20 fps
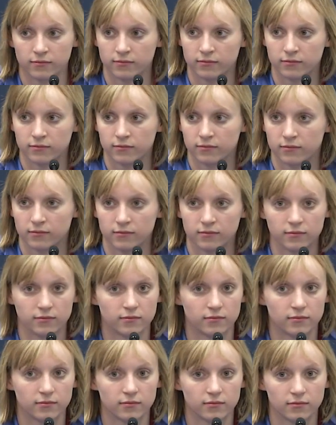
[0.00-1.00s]
Katie, do you
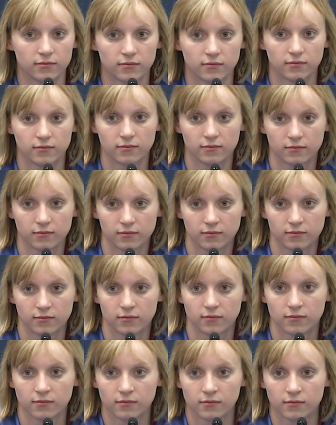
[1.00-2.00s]
have any Zika
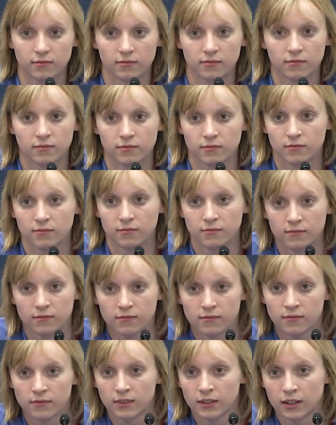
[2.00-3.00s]
virus
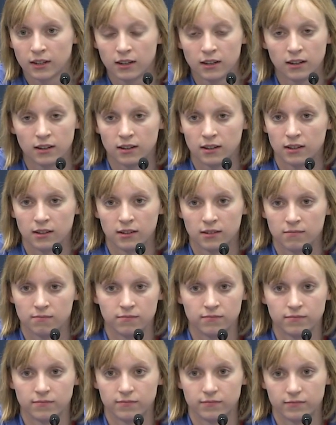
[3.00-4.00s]
concerns? I mean, some
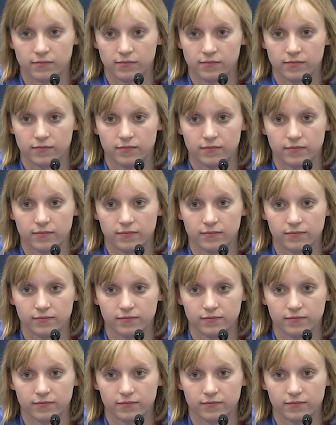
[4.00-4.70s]
athletes aren't going.